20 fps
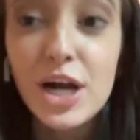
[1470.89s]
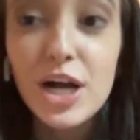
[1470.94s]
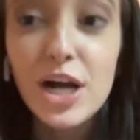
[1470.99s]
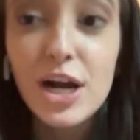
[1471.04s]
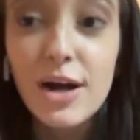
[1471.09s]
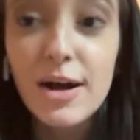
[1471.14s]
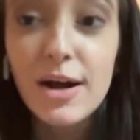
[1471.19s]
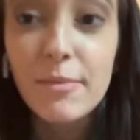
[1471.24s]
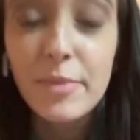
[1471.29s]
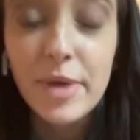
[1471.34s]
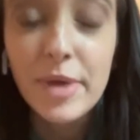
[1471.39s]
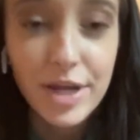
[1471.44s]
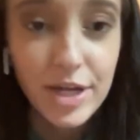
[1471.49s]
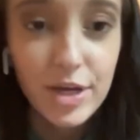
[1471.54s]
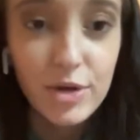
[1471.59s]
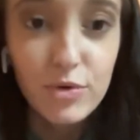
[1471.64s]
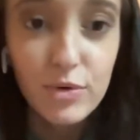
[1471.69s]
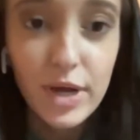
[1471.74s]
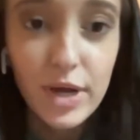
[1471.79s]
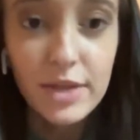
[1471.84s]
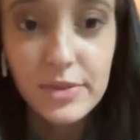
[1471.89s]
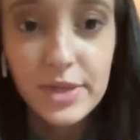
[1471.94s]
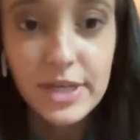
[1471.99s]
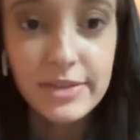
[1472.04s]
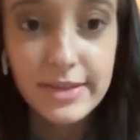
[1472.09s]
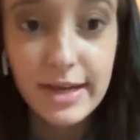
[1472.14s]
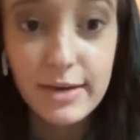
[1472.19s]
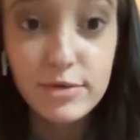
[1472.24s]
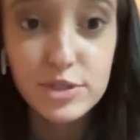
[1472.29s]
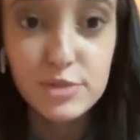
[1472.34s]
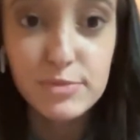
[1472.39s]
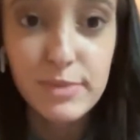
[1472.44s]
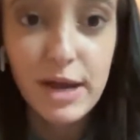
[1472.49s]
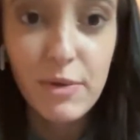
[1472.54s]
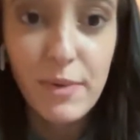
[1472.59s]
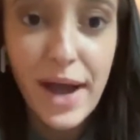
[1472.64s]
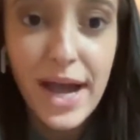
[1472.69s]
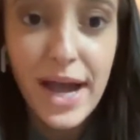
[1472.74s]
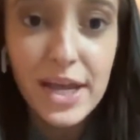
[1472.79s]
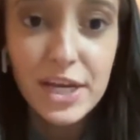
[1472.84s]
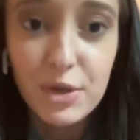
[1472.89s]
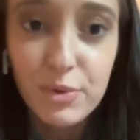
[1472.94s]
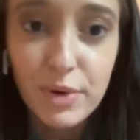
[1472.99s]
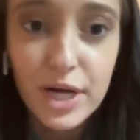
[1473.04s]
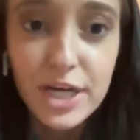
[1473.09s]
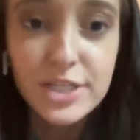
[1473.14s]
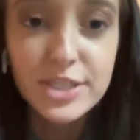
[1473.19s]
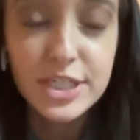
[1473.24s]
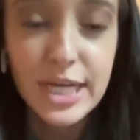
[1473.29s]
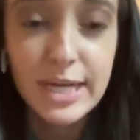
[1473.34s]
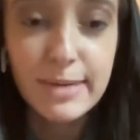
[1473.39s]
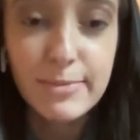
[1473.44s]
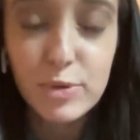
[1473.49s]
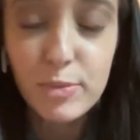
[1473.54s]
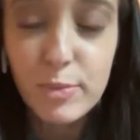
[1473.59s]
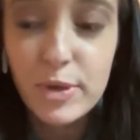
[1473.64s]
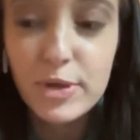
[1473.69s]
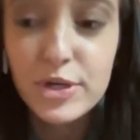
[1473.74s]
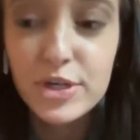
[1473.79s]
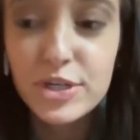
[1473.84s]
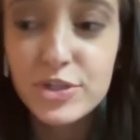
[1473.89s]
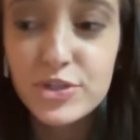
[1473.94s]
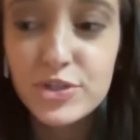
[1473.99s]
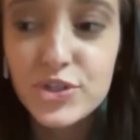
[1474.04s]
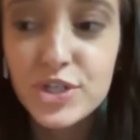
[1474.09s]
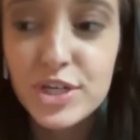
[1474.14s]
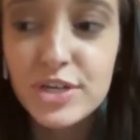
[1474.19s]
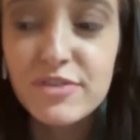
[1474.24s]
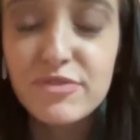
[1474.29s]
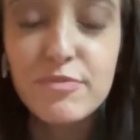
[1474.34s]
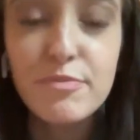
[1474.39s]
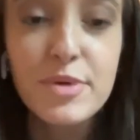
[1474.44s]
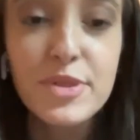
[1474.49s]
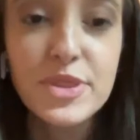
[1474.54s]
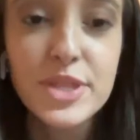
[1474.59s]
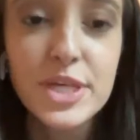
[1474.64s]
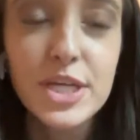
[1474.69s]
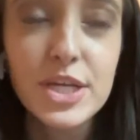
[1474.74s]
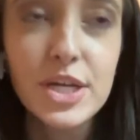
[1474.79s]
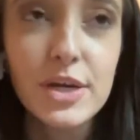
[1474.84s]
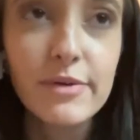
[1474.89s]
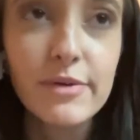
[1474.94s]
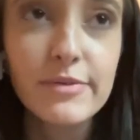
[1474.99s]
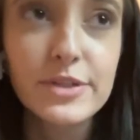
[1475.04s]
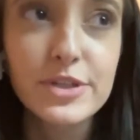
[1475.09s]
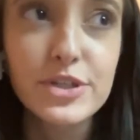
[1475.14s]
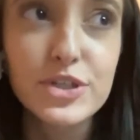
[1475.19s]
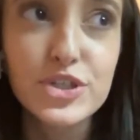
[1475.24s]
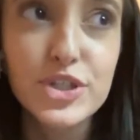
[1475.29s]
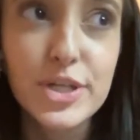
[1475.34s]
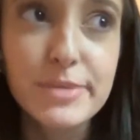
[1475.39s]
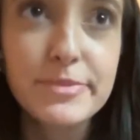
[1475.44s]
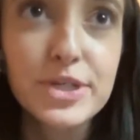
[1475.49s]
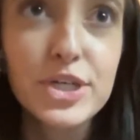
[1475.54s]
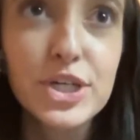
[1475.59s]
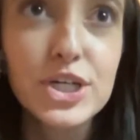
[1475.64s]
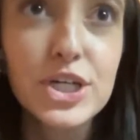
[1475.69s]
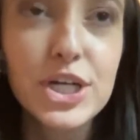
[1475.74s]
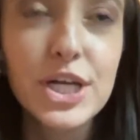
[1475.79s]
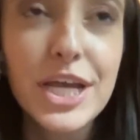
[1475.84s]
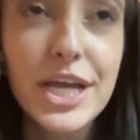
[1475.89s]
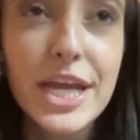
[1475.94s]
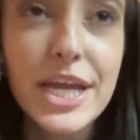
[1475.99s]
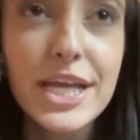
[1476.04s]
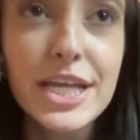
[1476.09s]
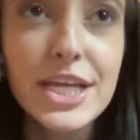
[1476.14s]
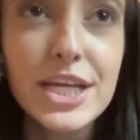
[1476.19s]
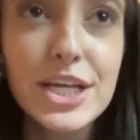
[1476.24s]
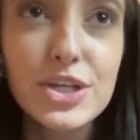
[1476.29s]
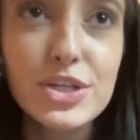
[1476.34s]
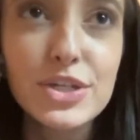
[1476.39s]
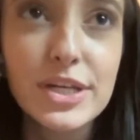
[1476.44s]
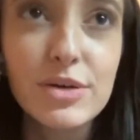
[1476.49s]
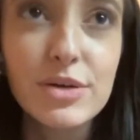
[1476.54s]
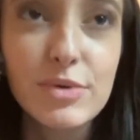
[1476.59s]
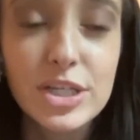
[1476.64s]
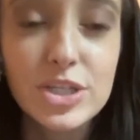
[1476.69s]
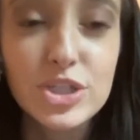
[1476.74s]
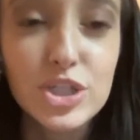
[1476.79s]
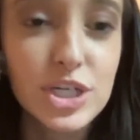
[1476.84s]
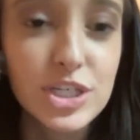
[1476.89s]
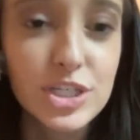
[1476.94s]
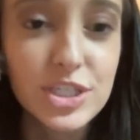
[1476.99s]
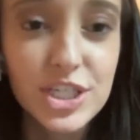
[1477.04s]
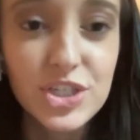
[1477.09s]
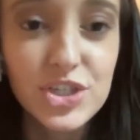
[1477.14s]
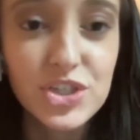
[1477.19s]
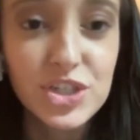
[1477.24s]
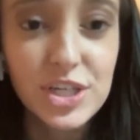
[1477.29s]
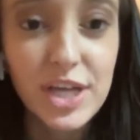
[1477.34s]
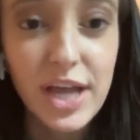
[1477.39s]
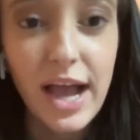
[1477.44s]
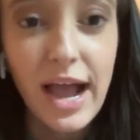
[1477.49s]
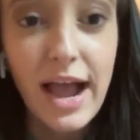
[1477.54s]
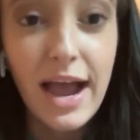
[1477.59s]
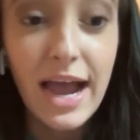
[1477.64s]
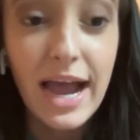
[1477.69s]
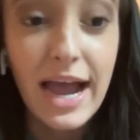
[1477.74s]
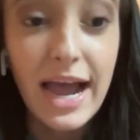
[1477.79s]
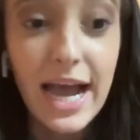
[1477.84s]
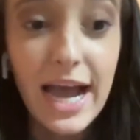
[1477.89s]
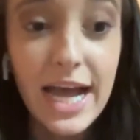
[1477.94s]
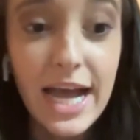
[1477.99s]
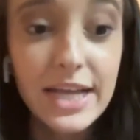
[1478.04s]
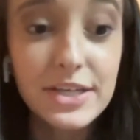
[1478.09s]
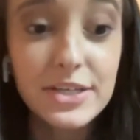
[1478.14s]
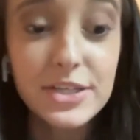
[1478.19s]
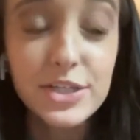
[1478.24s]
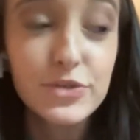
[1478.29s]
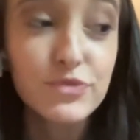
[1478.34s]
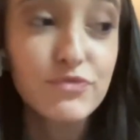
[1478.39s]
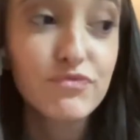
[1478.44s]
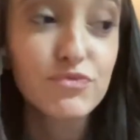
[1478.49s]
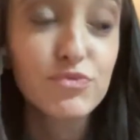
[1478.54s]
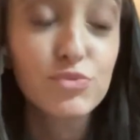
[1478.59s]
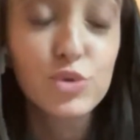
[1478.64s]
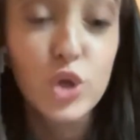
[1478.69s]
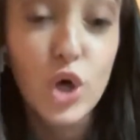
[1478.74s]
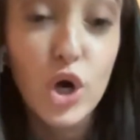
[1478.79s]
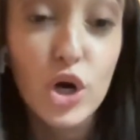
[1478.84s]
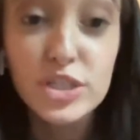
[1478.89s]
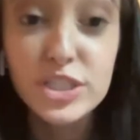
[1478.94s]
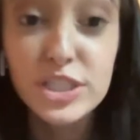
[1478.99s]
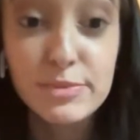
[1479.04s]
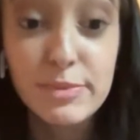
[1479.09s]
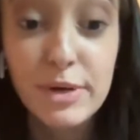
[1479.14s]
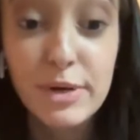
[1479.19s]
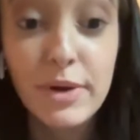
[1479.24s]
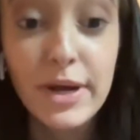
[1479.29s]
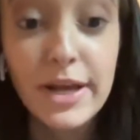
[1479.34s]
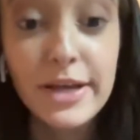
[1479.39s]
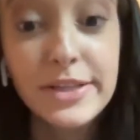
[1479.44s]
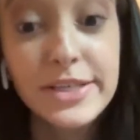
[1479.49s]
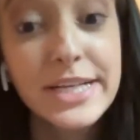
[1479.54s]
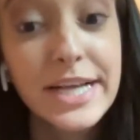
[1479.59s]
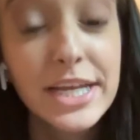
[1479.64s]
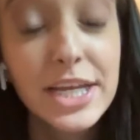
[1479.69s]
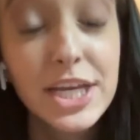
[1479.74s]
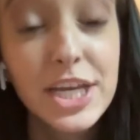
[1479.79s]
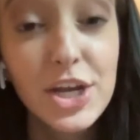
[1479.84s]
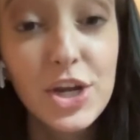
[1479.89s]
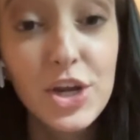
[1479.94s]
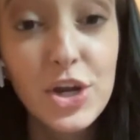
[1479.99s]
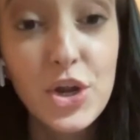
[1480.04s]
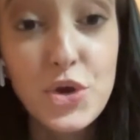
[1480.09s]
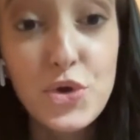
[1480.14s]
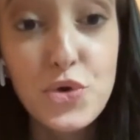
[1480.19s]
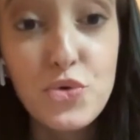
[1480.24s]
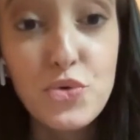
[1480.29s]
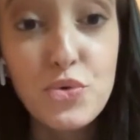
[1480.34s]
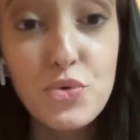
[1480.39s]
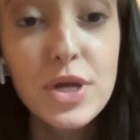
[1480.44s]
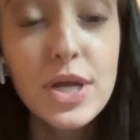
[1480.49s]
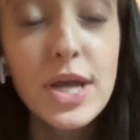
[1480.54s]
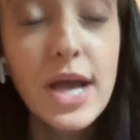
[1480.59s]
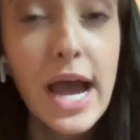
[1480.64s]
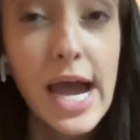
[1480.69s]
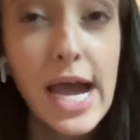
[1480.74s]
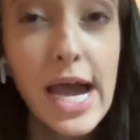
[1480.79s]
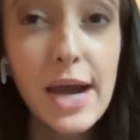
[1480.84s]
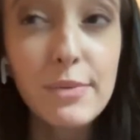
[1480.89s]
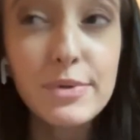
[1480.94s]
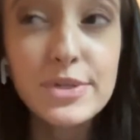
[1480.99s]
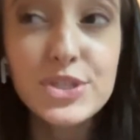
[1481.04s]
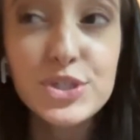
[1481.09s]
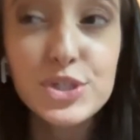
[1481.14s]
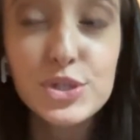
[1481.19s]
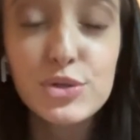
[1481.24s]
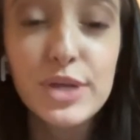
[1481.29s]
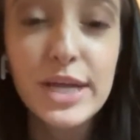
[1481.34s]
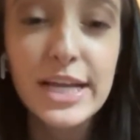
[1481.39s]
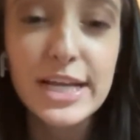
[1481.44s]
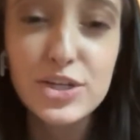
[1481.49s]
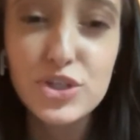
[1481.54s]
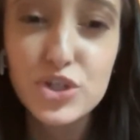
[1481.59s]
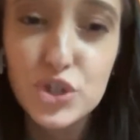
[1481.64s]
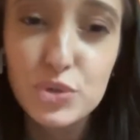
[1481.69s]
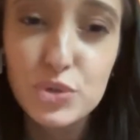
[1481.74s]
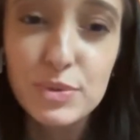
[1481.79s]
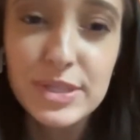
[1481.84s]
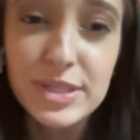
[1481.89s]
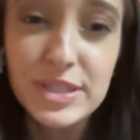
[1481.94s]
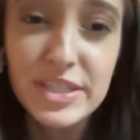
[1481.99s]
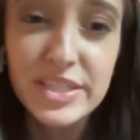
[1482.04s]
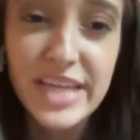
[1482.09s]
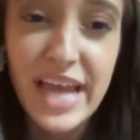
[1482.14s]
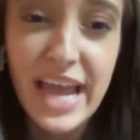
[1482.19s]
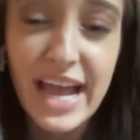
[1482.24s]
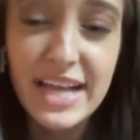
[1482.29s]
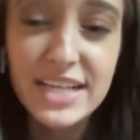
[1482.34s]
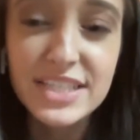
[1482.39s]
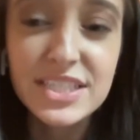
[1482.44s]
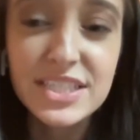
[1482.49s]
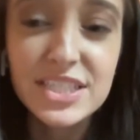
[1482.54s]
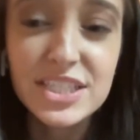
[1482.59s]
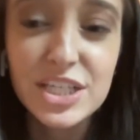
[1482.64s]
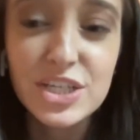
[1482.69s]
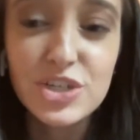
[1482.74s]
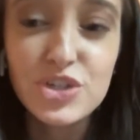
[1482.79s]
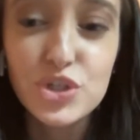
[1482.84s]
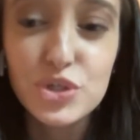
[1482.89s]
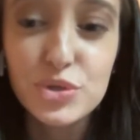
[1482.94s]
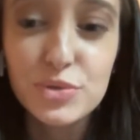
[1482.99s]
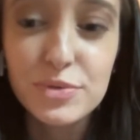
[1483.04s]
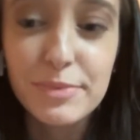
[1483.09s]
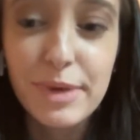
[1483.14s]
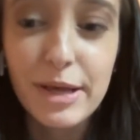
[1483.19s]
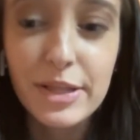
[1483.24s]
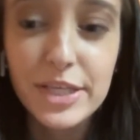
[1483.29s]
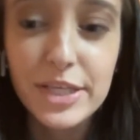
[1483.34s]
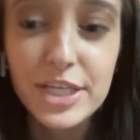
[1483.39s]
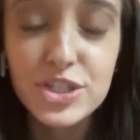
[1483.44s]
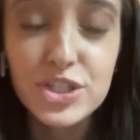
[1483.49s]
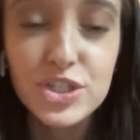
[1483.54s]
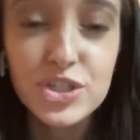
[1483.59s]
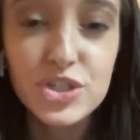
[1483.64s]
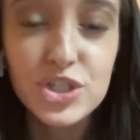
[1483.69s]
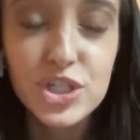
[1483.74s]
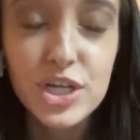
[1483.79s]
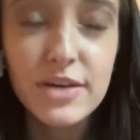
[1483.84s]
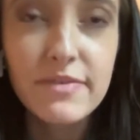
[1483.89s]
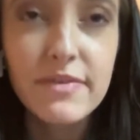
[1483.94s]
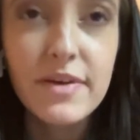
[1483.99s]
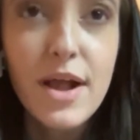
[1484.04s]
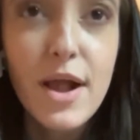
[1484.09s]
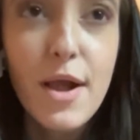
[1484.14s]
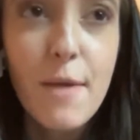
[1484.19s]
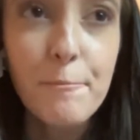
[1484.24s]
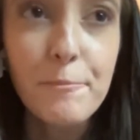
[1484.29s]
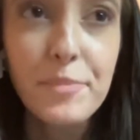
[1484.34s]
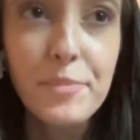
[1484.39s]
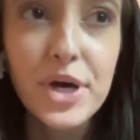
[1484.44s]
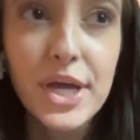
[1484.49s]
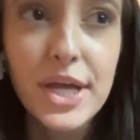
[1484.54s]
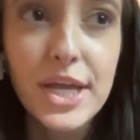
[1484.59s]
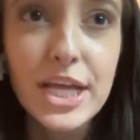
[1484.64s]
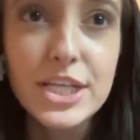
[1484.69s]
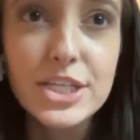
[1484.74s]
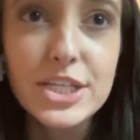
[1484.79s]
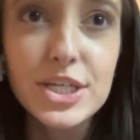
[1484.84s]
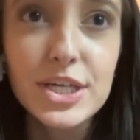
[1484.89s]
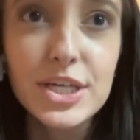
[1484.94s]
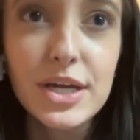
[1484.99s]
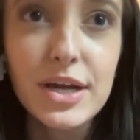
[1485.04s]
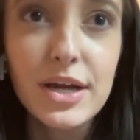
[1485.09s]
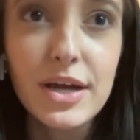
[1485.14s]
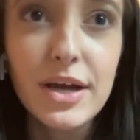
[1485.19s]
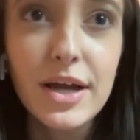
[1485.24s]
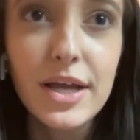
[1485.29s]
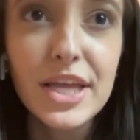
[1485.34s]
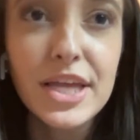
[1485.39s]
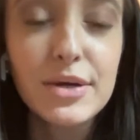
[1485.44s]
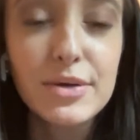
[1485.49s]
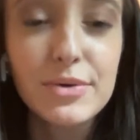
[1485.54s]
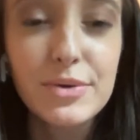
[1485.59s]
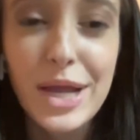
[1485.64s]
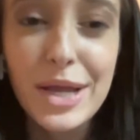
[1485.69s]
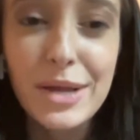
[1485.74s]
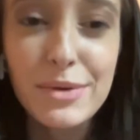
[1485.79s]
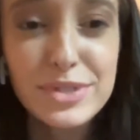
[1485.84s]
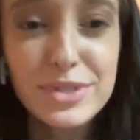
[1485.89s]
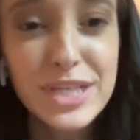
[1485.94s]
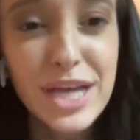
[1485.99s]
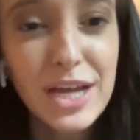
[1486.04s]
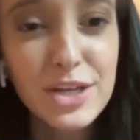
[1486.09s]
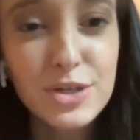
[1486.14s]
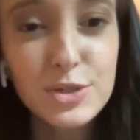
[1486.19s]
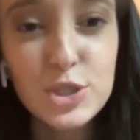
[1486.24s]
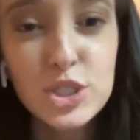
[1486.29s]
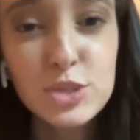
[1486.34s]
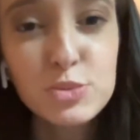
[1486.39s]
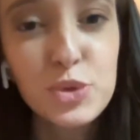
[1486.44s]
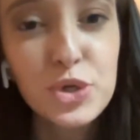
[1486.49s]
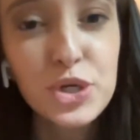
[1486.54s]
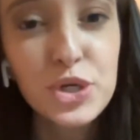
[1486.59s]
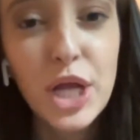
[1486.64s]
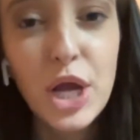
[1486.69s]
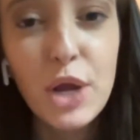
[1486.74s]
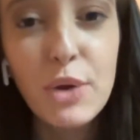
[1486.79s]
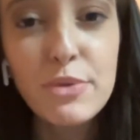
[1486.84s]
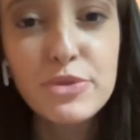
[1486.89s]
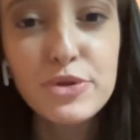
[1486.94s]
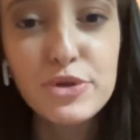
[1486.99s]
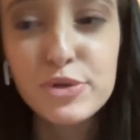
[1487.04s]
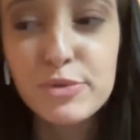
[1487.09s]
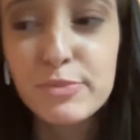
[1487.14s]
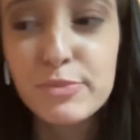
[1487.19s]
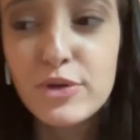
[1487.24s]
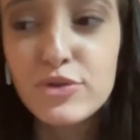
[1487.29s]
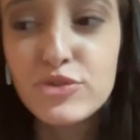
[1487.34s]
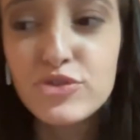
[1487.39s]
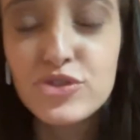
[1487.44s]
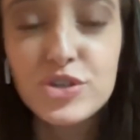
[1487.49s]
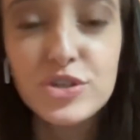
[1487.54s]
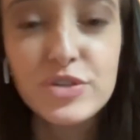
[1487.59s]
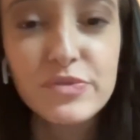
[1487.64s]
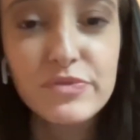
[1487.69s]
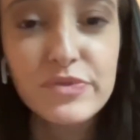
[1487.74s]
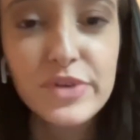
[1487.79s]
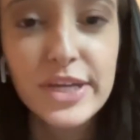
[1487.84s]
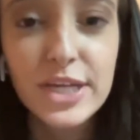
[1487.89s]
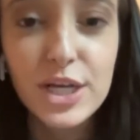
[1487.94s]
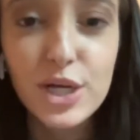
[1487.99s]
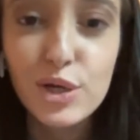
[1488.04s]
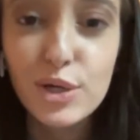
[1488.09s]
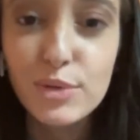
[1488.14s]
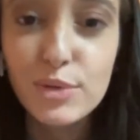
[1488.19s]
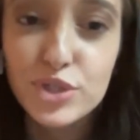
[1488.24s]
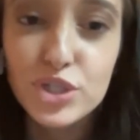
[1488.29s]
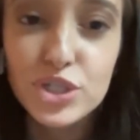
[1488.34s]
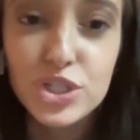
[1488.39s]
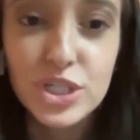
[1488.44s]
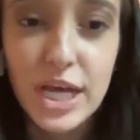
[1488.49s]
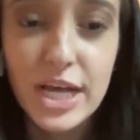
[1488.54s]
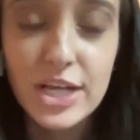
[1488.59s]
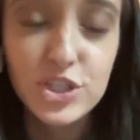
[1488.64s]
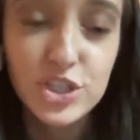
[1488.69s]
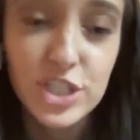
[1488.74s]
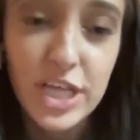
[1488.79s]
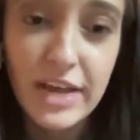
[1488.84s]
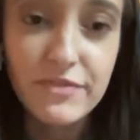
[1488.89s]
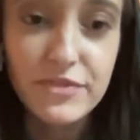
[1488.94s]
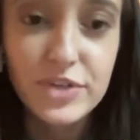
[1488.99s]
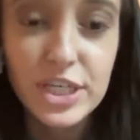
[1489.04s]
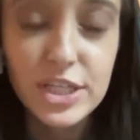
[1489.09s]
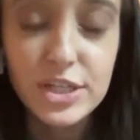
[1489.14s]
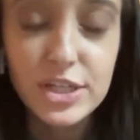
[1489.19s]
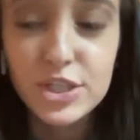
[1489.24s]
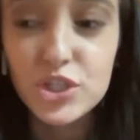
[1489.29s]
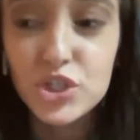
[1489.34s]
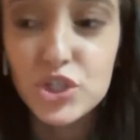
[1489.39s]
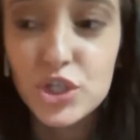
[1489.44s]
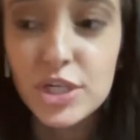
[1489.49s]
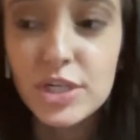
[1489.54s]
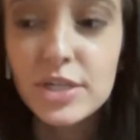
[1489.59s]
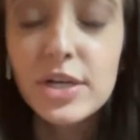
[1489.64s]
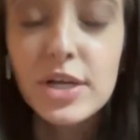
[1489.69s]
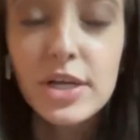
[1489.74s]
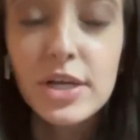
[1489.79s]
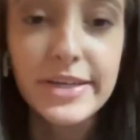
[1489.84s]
Um and it and like that was my why and it worked and I promoted and stuff. But then over the summer and like when I started teaching, I lost my why. Like I didn't know I was still like doing the tasks and doing my lists and stuff, but it it was kind of just more going through the motion of like, oh, I'm just I just have to get this done.